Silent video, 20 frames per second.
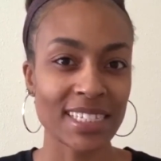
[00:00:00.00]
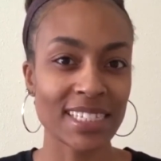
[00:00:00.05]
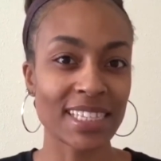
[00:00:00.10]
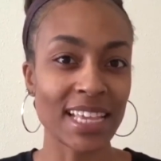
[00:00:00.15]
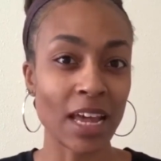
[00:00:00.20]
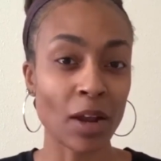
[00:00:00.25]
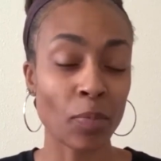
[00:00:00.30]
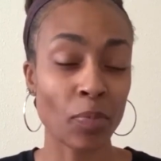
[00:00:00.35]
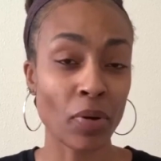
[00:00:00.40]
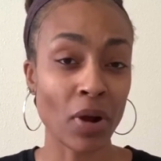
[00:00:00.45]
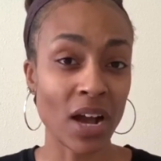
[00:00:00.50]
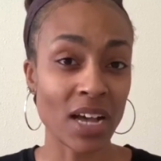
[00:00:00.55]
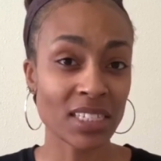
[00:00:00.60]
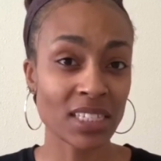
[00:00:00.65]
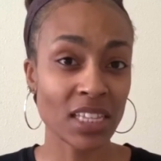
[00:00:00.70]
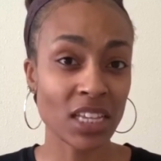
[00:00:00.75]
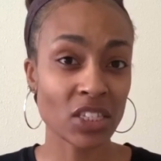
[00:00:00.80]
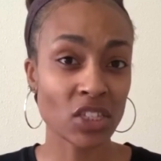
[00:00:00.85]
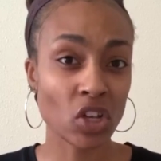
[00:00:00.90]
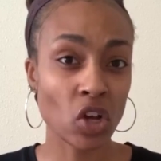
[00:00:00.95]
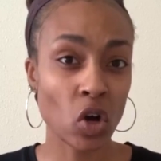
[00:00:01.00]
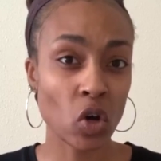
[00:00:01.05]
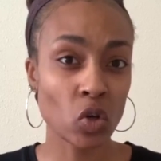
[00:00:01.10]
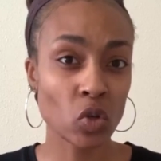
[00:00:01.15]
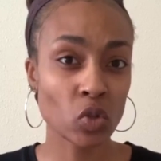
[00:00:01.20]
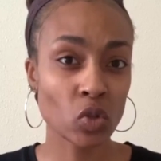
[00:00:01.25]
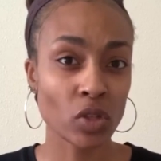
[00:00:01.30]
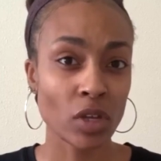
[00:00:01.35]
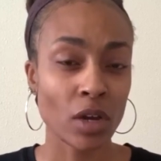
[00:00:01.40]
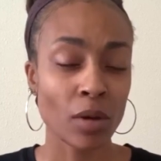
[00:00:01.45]
Set process
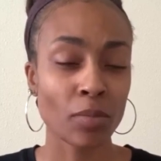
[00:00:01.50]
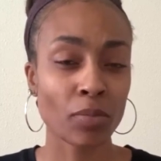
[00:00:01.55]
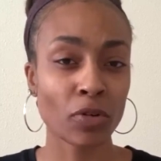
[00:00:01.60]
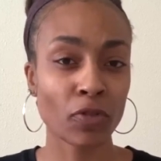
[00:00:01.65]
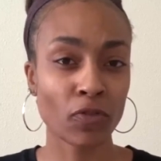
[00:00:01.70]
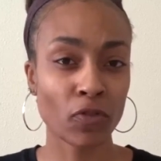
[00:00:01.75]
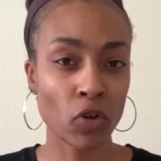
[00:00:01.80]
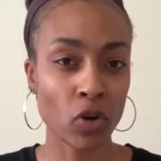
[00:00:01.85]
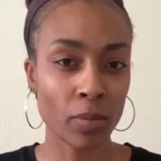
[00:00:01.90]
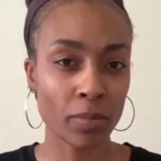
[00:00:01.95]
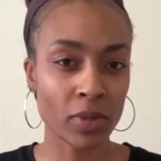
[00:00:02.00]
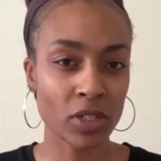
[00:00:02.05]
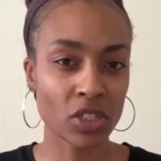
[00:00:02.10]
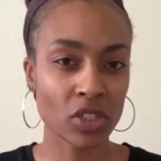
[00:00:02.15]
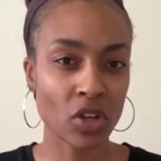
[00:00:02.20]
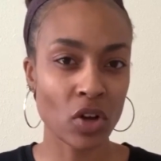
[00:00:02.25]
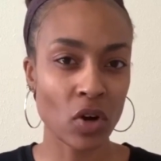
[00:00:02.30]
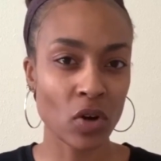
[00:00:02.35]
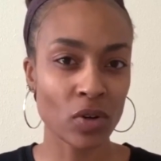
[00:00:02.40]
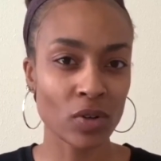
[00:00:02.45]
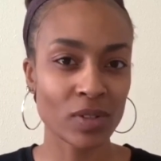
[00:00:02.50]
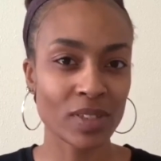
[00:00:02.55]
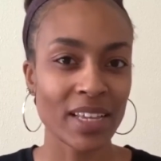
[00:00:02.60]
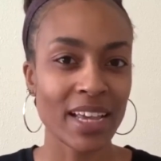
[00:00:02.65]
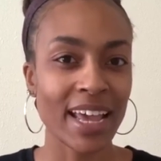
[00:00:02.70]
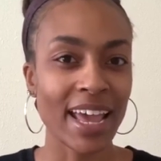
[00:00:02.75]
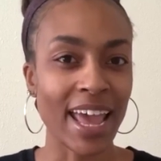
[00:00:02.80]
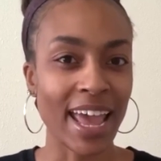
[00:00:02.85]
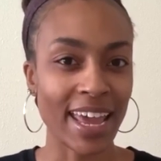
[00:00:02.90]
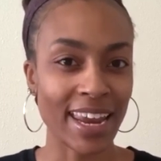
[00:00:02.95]
goals, performance goals,
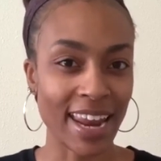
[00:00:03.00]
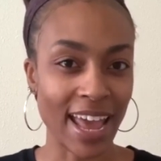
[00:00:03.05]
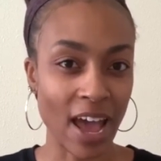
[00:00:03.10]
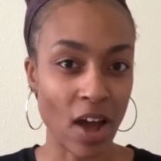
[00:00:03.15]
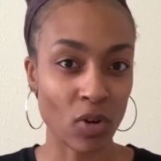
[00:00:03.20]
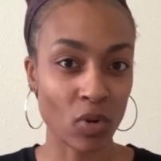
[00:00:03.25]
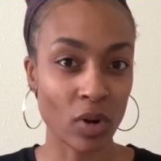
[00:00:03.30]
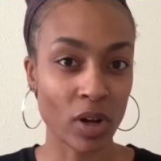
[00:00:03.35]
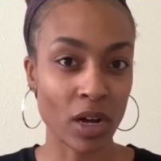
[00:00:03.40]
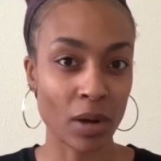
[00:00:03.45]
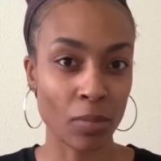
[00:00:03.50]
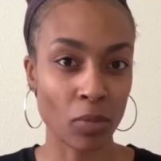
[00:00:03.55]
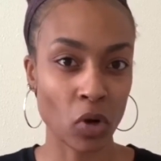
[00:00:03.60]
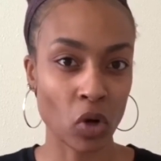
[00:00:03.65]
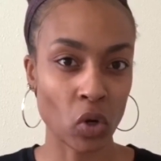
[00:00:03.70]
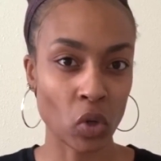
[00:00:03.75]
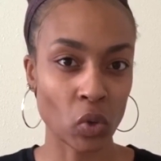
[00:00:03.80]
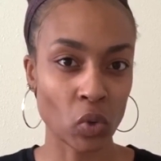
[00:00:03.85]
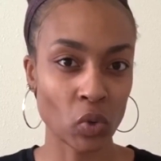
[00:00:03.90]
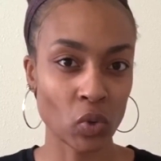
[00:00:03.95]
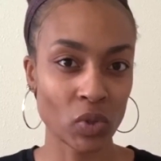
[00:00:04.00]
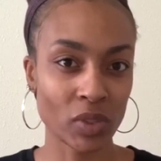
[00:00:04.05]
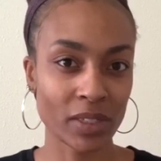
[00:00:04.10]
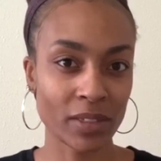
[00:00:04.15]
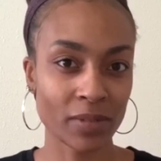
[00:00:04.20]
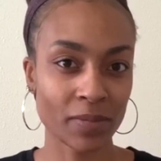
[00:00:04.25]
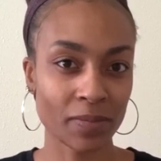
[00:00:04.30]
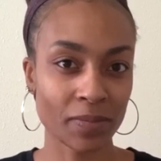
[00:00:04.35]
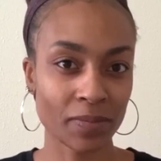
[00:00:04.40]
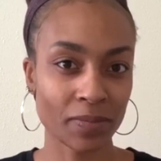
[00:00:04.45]
and outcome goals.
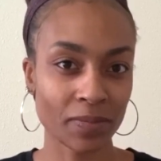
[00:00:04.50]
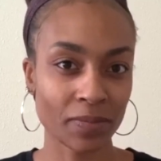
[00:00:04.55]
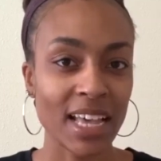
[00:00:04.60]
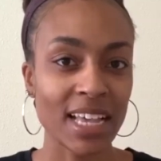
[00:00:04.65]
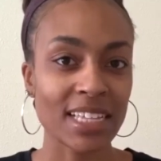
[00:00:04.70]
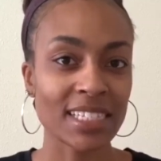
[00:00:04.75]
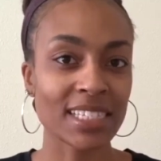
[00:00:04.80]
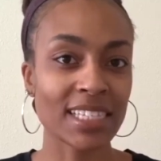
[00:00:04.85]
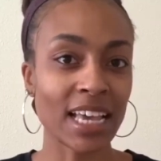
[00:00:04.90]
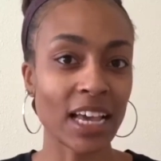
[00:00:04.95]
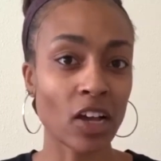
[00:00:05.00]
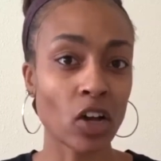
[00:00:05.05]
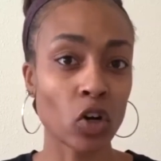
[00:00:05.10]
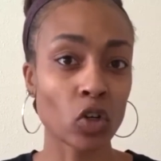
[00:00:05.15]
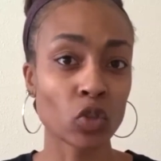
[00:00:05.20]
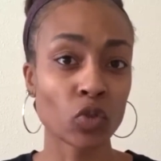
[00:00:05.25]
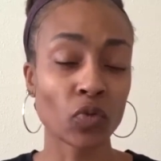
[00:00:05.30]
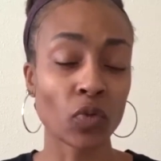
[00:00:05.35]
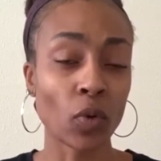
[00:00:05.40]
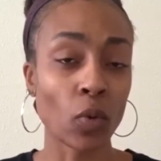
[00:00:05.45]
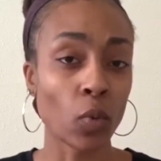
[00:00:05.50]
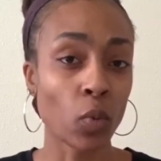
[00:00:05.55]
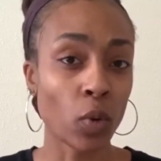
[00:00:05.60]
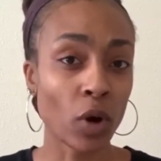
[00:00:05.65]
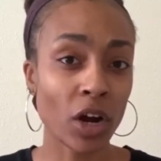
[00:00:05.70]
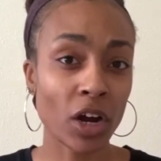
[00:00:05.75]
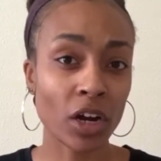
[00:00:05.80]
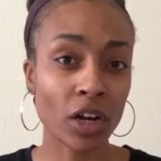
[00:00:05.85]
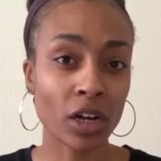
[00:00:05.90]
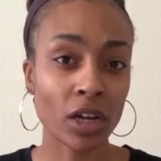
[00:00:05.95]
Set goals for
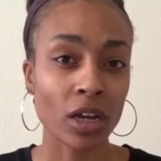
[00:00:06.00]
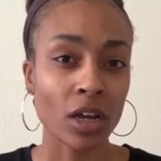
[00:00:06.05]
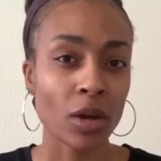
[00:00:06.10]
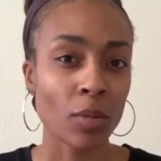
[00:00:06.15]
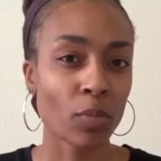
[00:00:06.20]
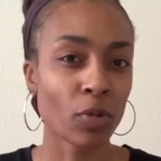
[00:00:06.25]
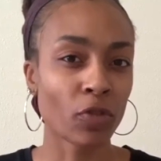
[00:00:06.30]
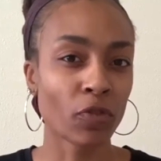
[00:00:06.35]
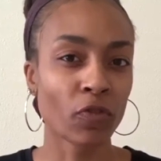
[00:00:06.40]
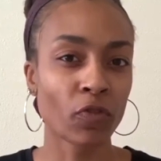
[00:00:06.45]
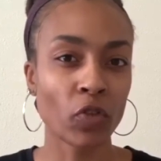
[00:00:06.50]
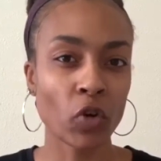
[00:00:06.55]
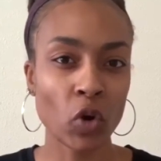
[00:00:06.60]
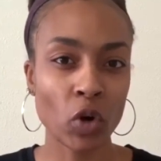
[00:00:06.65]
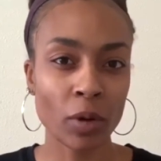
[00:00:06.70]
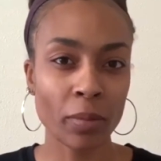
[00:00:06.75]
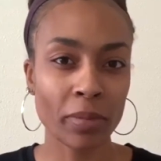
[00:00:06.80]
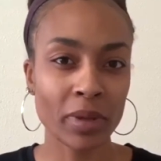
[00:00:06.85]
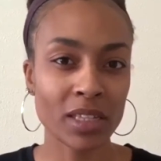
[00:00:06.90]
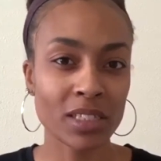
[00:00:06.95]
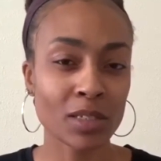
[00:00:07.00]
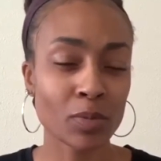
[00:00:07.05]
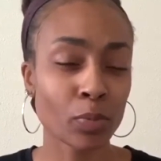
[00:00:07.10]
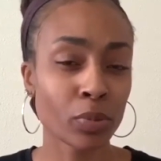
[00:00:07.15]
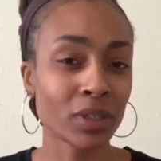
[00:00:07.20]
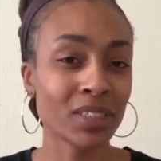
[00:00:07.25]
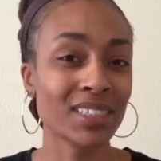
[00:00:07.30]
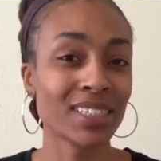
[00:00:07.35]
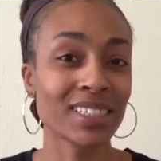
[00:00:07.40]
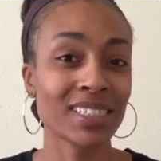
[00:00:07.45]
work, performance,
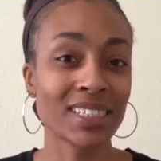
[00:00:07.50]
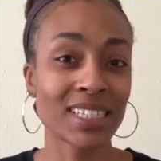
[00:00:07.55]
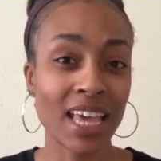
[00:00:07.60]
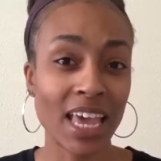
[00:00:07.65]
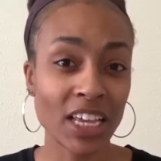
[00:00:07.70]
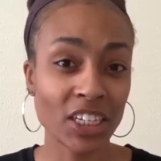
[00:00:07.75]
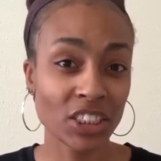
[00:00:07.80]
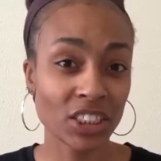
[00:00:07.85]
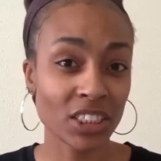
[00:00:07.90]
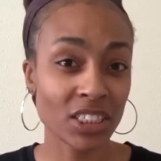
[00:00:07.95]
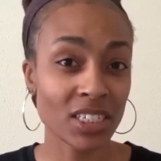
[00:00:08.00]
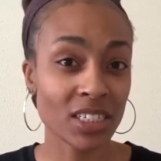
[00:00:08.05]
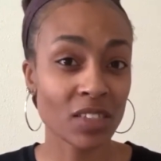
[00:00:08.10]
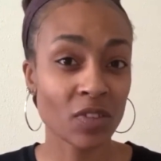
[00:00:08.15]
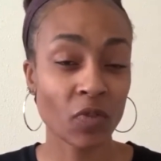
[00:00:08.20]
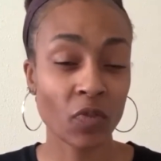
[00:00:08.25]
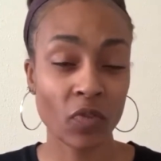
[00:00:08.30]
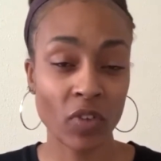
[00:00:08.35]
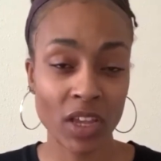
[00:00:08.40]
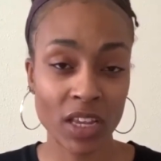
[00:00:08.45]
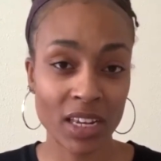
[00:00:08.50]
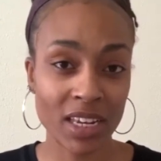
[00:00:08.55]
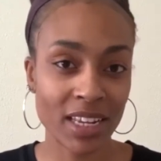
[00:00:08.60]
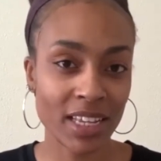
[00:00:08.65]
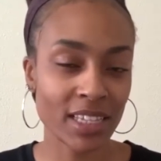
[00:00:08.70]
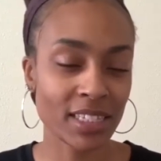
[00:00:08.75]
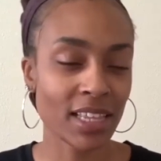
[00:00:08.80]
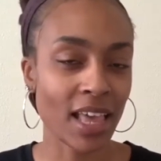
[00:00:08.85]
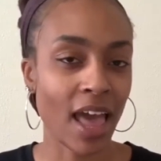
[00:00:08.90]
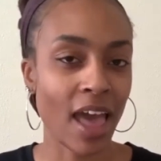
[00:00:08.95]
presentations,
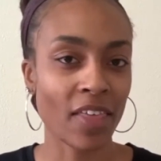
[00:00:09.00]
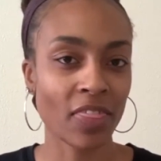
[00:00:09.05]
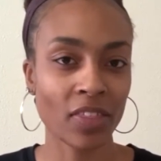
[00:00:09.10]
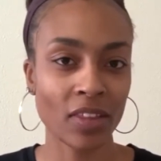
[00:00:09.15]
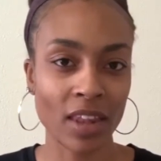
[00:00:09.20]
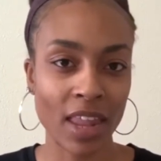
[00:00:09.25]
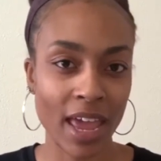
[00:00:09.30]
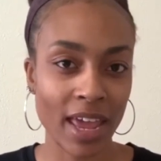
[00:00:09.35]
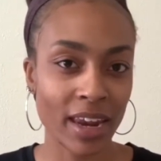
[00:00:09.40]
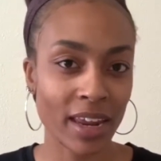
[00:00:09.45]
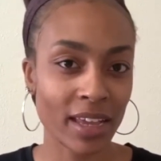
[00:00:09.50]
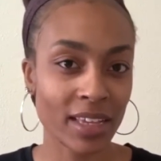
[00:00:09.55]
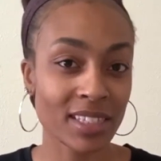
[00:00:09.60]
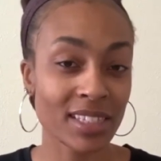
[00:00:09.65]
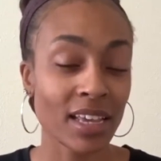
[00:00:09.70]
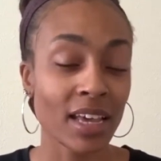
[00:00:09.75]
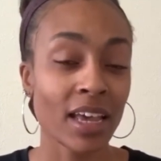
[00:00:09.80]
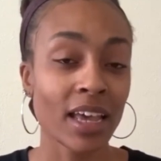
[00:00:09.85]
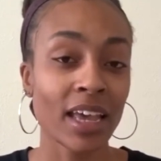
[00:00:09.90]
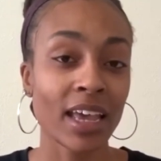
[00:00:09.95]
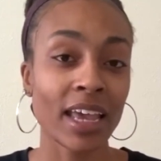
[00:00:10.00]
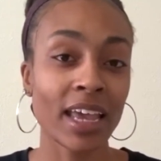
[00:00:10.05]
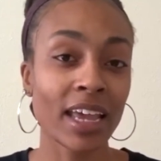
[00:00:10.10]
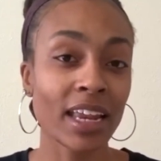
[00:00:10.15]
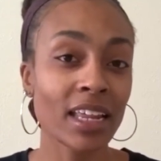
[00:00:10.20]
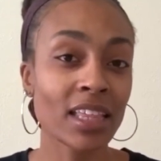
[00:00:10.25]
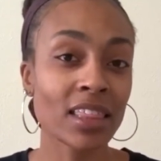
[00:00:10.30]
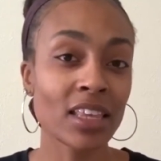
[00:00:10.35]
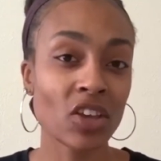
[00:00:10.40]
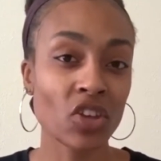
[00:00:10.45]
fitness, athletics,
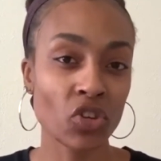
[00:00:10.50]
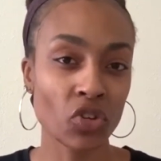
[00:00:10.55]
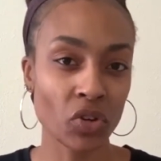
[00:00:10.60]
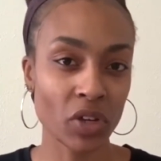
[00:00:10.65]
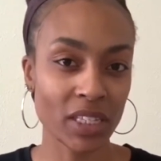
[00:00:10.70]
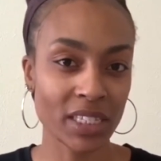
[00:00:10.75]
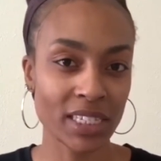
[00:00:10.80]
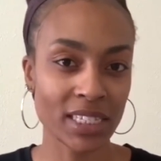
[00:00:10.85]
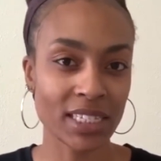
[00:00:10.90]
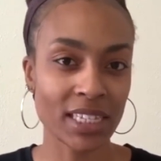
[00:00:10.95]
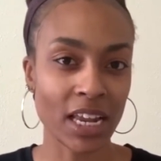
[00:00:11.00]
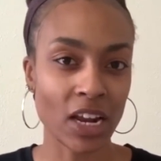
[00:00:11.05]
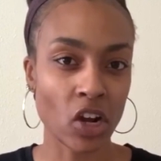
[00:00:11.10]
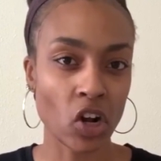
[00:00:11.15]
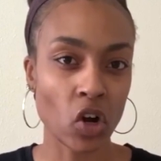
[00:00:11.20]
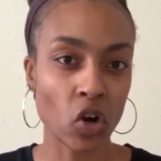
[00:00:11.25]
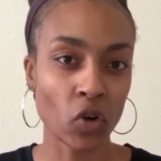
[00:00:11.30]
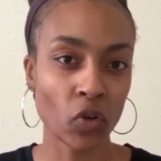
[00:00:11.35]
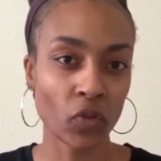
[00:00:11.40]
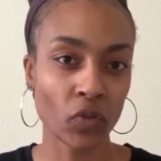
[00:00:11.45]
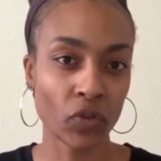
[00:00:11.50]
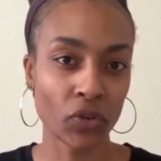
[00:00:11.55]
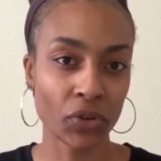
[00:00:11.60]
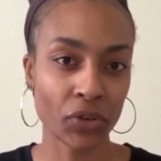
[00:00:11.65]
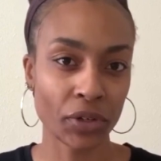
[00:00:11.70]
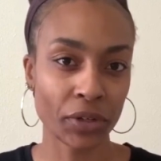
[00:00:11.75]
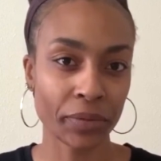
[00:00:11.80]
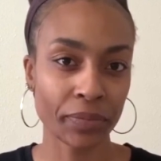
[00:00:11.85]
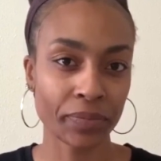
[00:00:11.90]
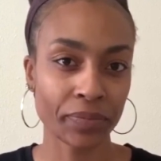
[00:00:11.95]
anything you need to set a goal for.